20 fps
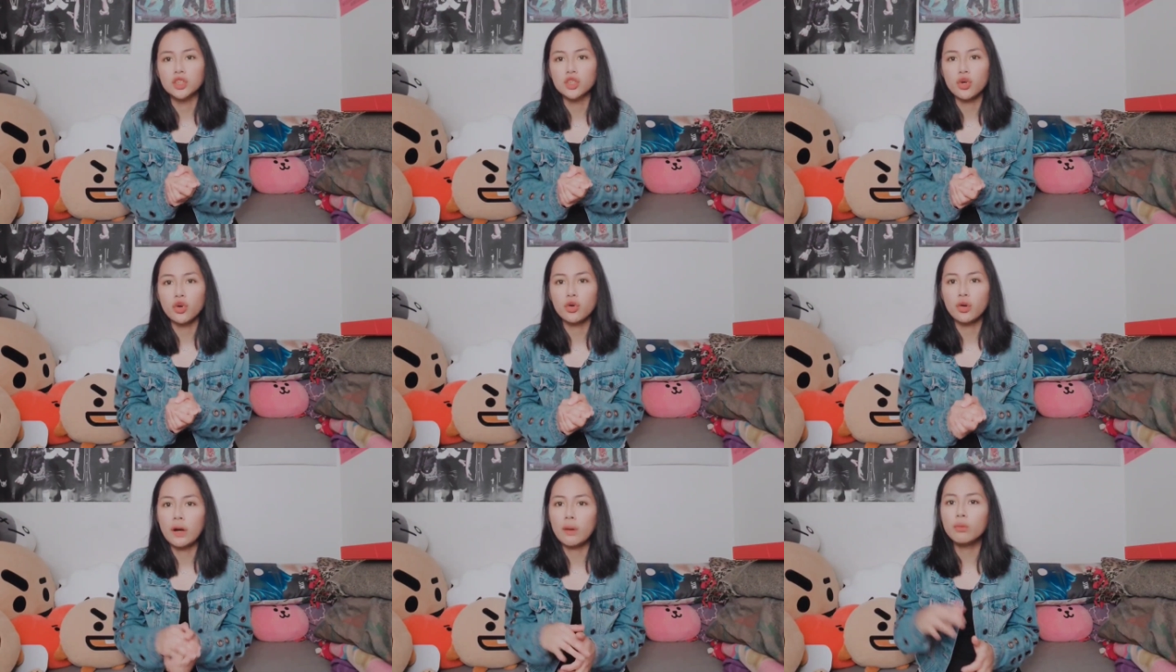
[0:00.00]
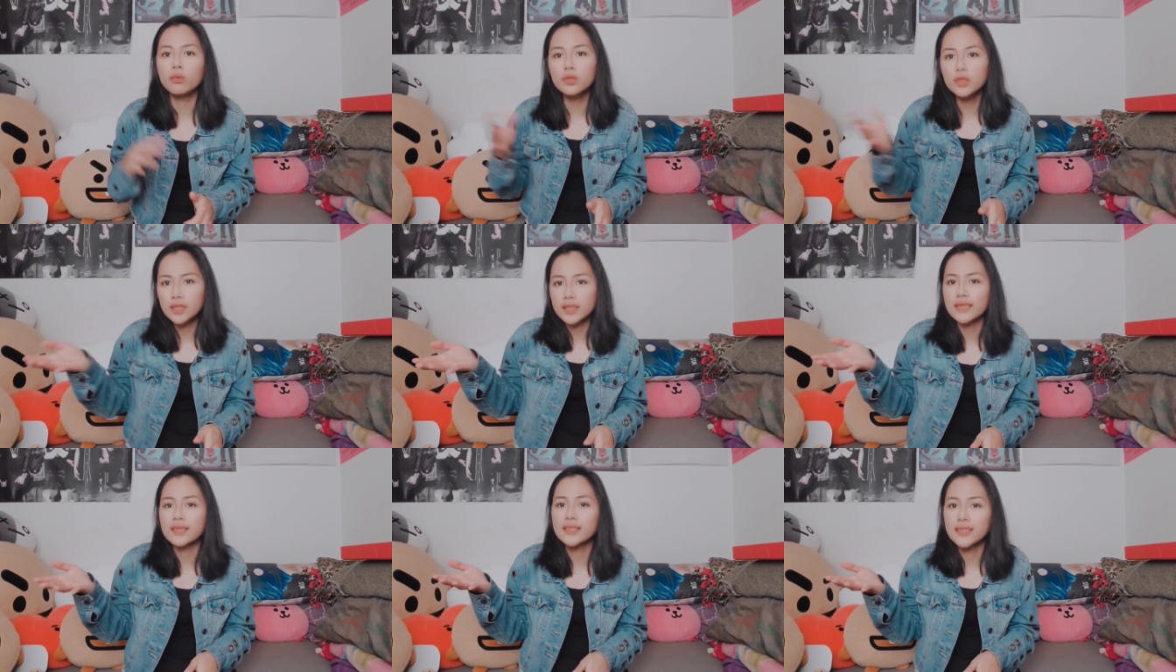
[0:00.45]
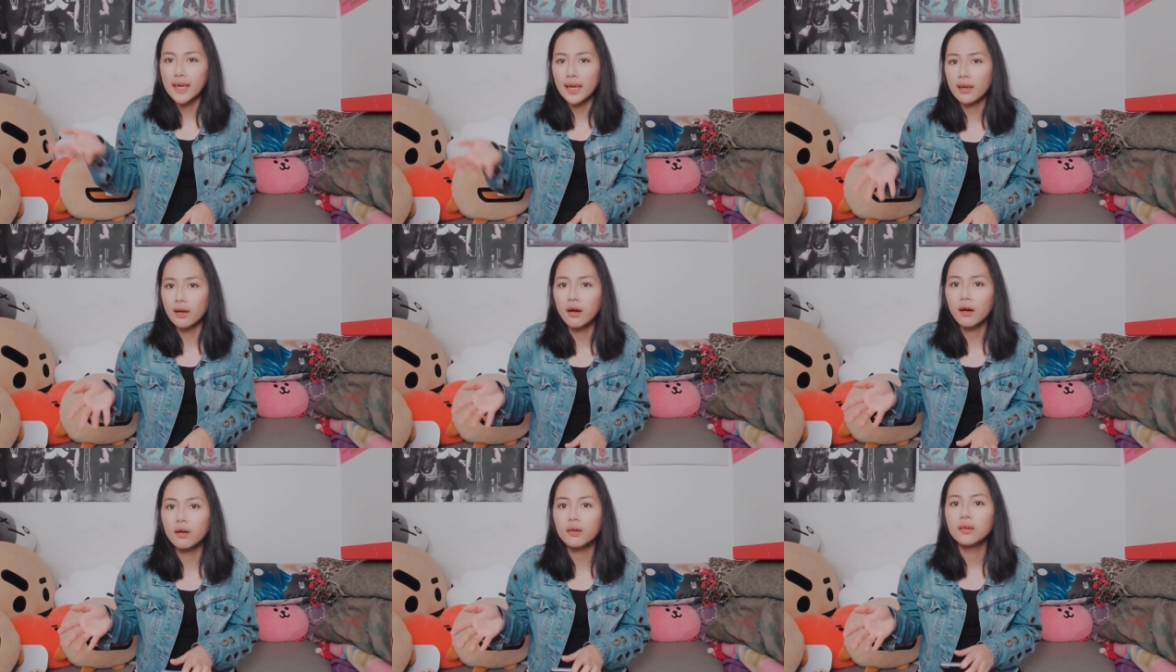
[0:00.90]
So I would say
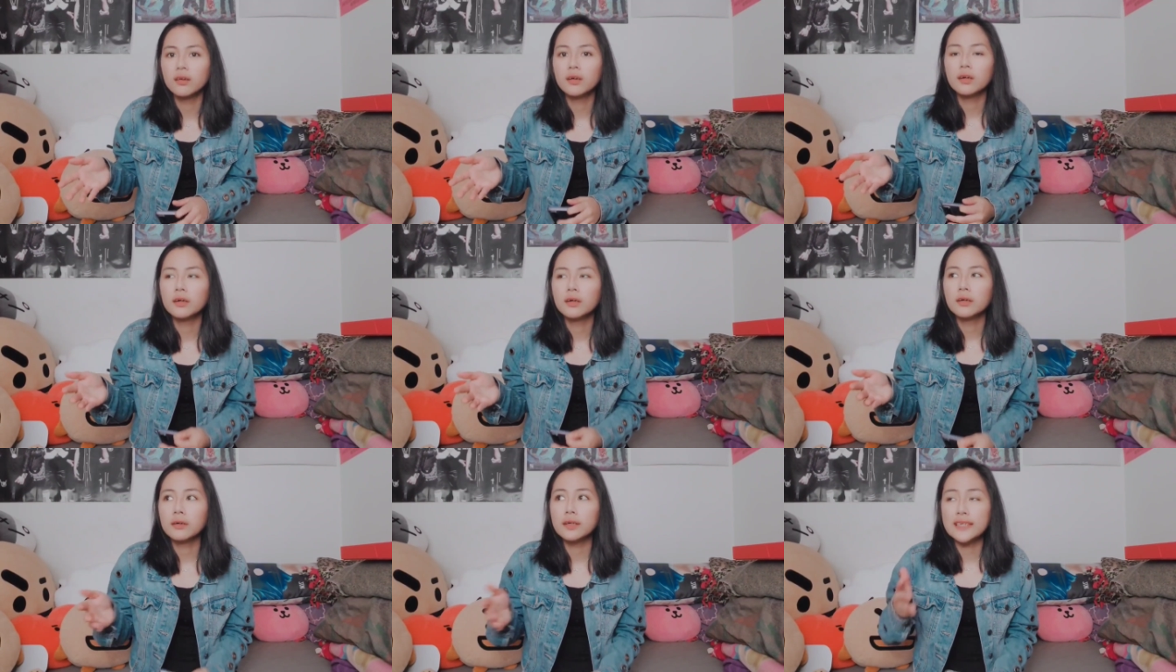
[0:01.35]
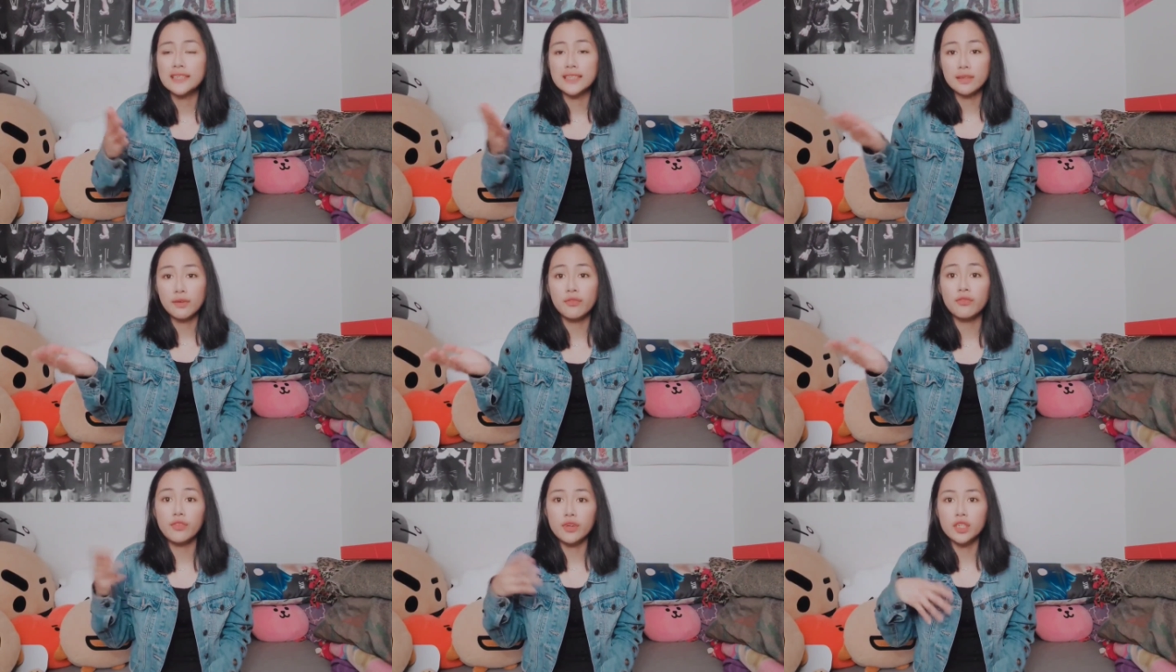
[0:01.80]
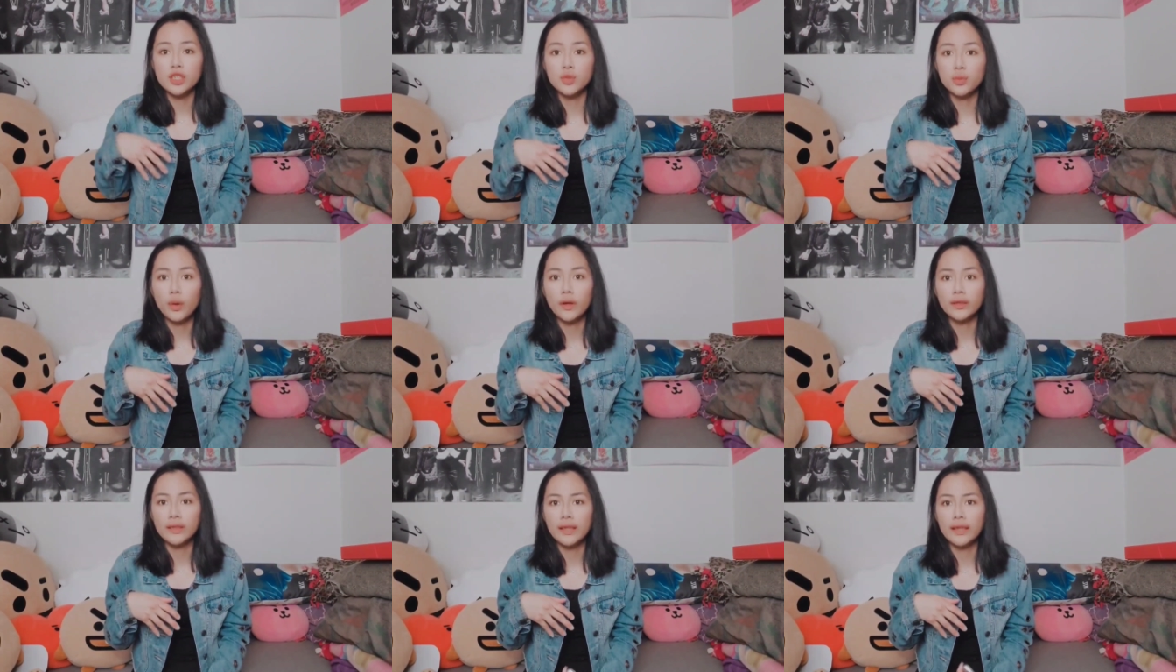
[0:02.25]
Taeyong is the
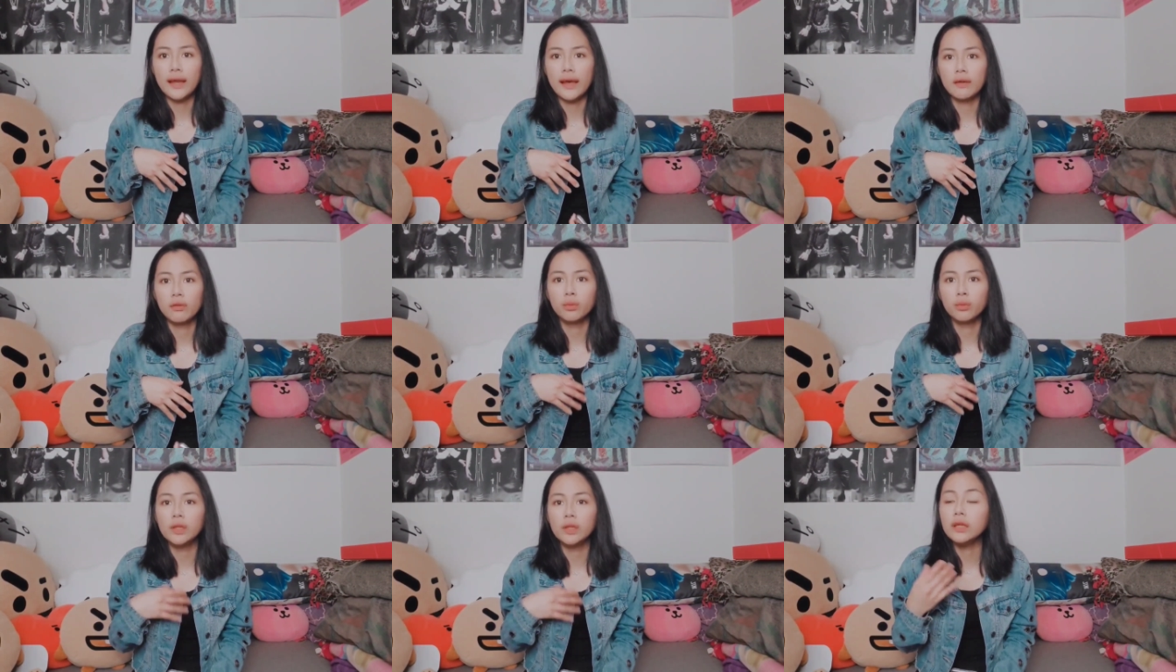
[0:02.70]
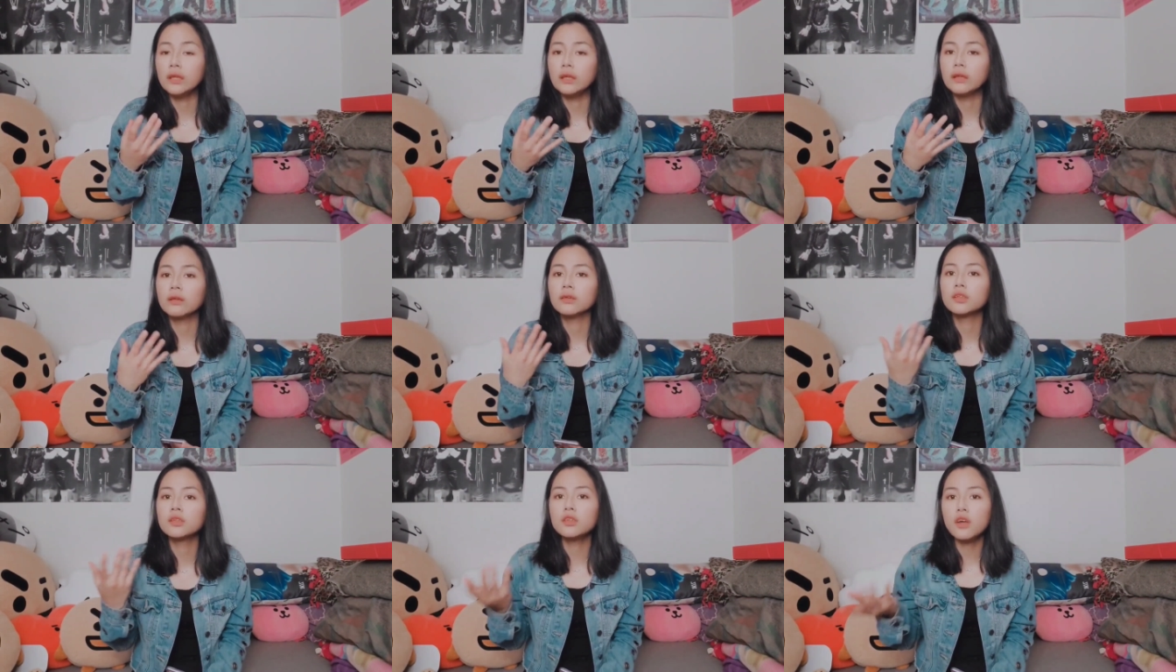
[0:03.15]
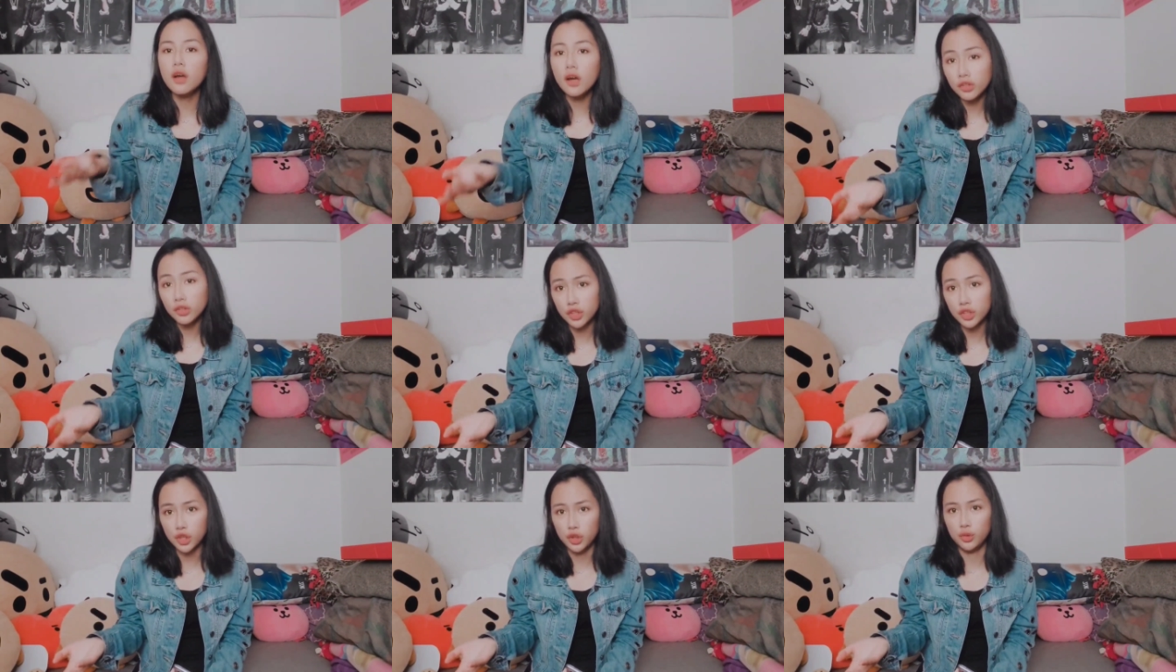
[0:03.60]
first one that I really
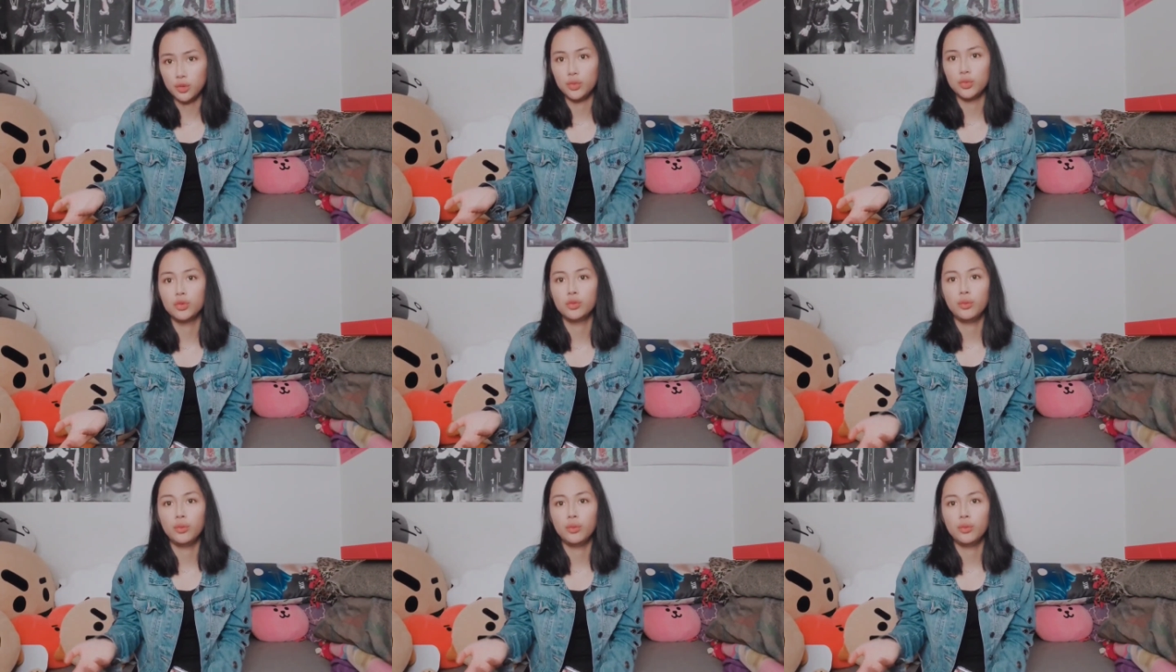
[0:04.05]
talked to